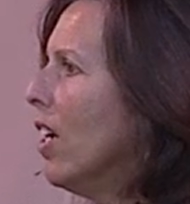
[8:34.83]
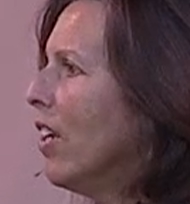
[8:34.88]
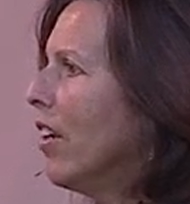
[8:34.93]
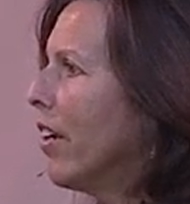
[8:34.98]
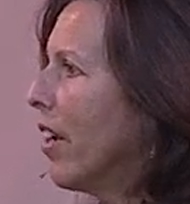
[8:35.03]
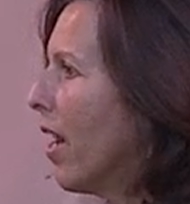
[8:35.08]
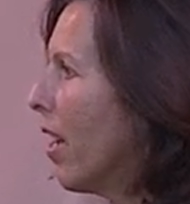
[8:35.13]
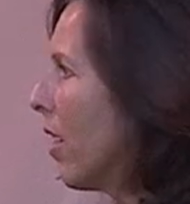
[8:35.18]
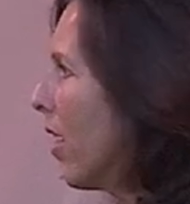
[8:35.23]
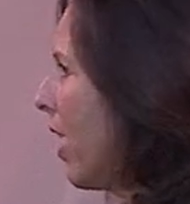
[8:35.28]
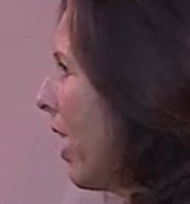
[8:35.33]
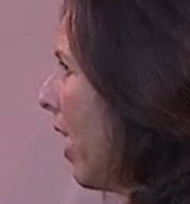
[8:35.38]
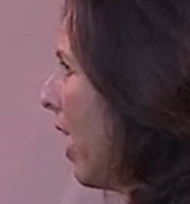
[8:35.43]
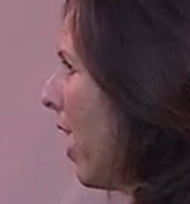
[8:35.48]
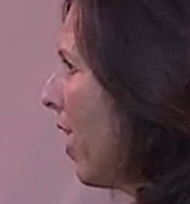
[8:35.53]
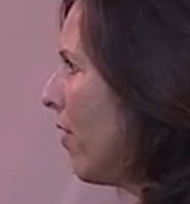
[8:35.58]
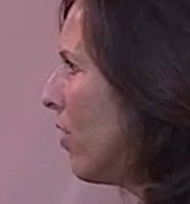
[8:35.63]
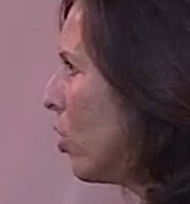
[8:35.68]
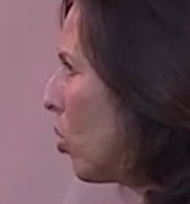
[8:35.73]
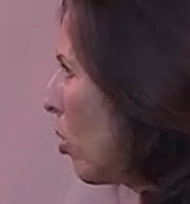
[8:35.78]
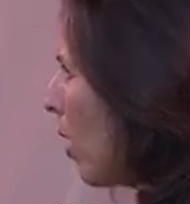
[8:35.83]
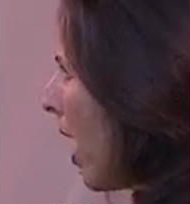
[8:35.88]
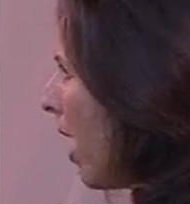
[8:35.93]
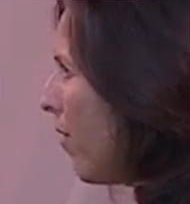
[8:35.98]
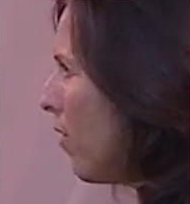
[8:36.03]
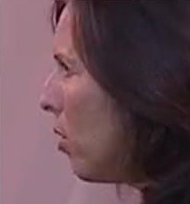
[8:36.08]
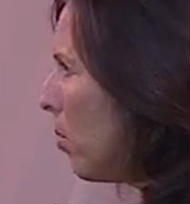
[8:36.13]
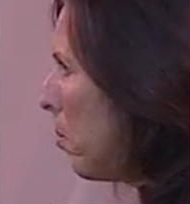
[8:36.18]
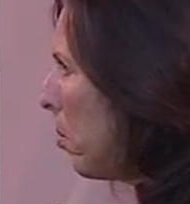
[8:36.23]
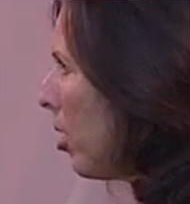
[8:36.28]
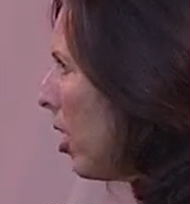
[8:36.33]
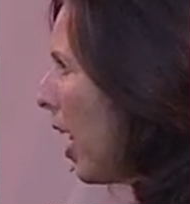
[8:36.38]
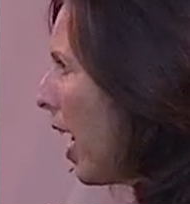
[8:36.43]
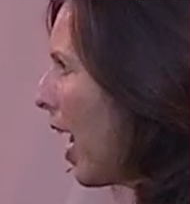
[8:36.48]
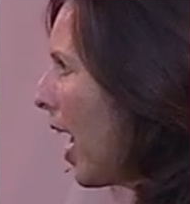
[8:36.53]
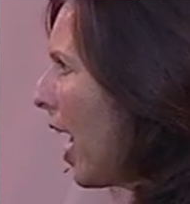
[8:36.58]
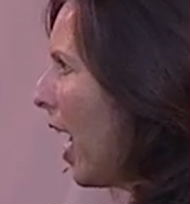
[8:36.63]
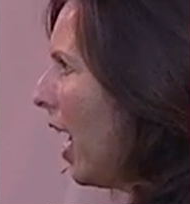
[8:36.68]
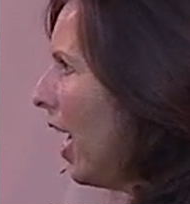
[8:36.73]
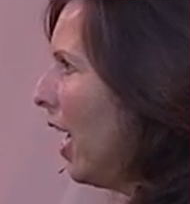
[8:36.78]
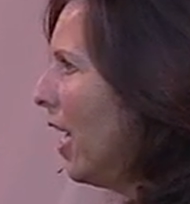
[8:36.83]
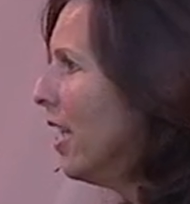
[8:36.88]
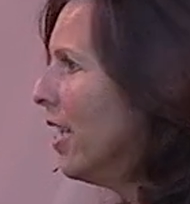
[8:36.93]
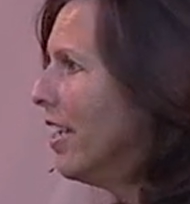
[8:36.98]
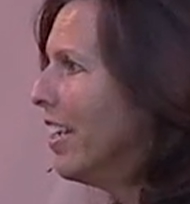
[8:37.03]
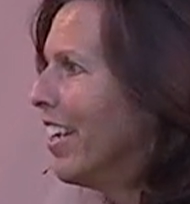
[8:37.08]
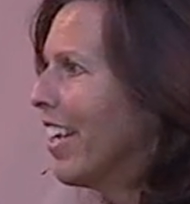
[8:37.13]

You got to kind of have a travel plan.